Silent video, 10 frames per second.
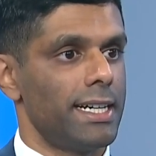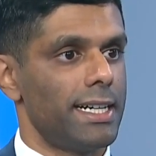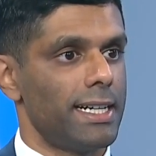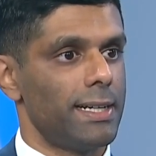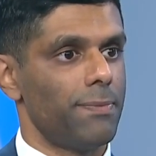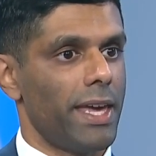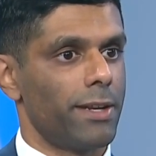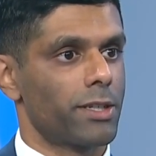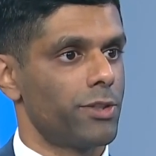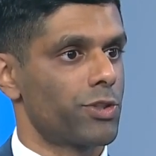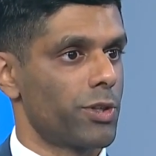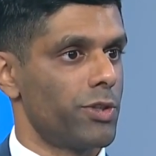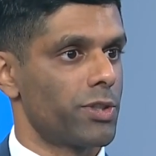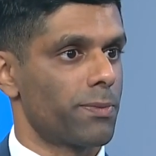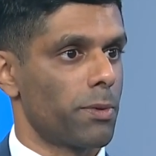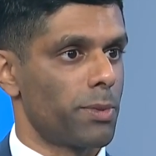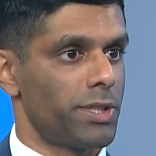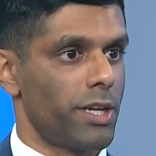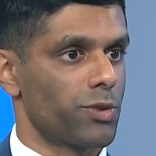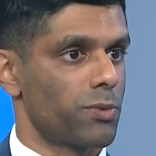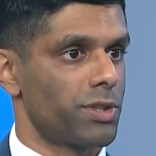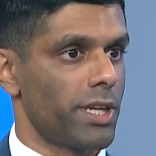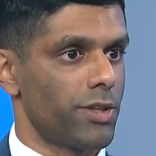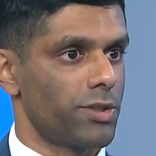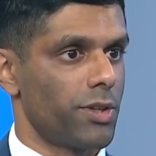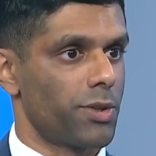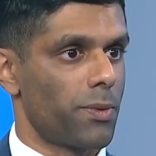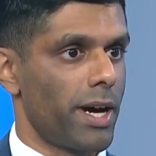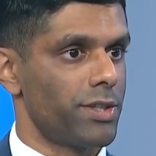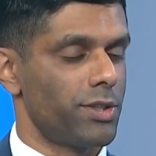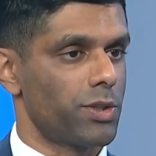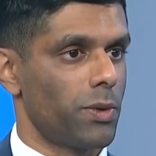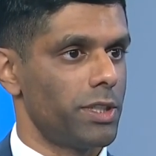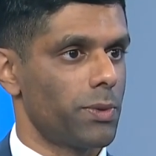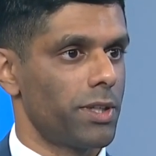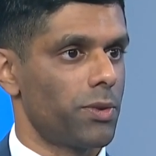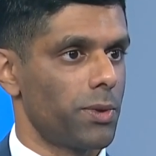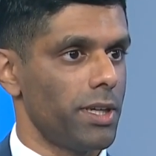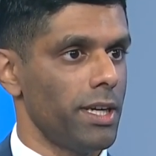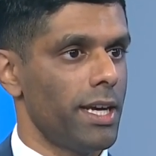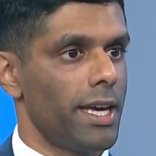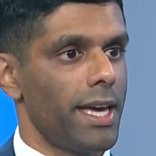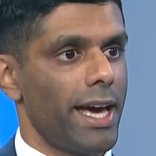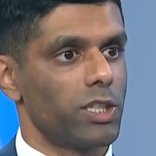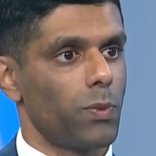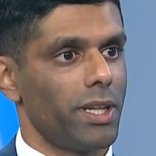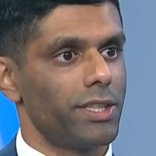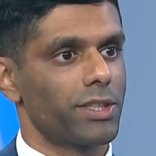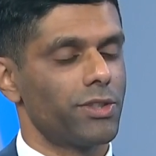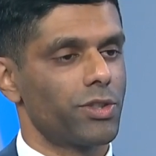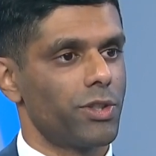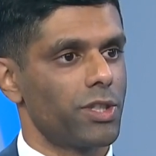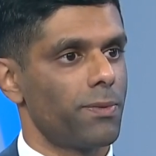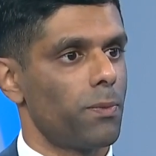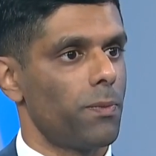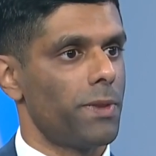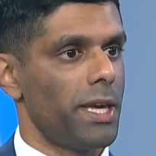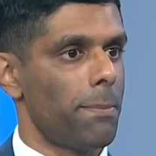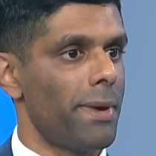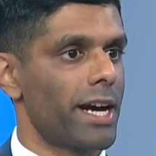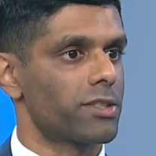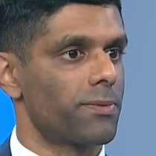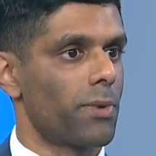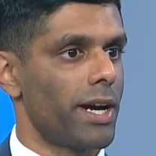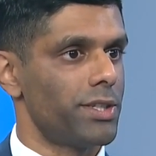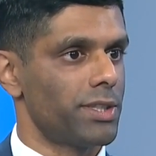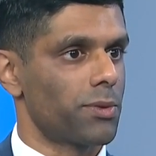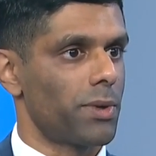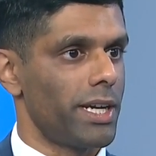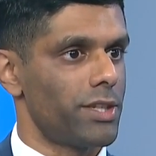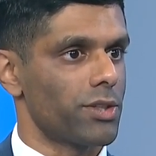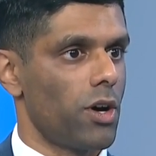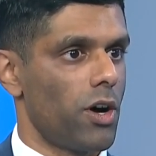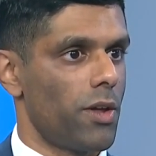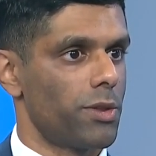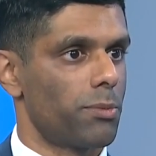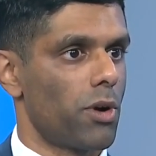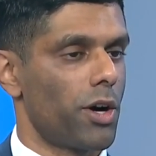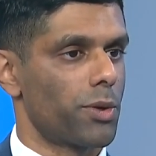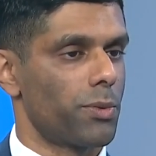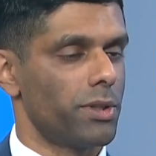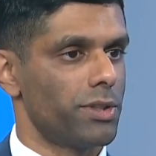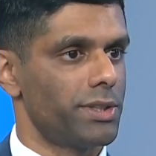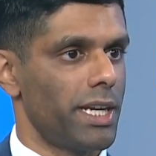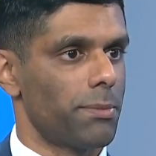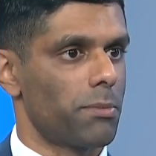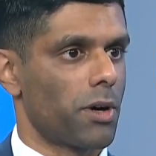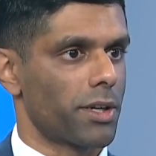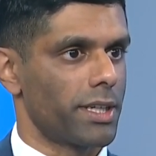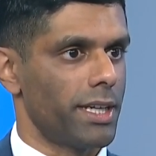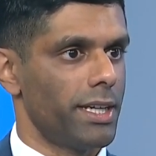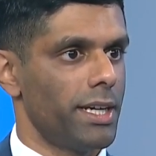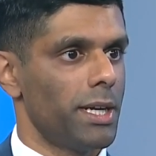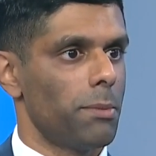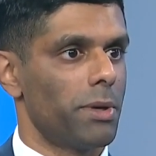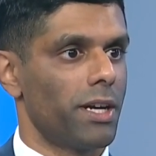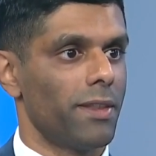and concerns of a potential recession on the horizon in 2023, as well as concerns of the impact of rising rates on the broader real estate market. But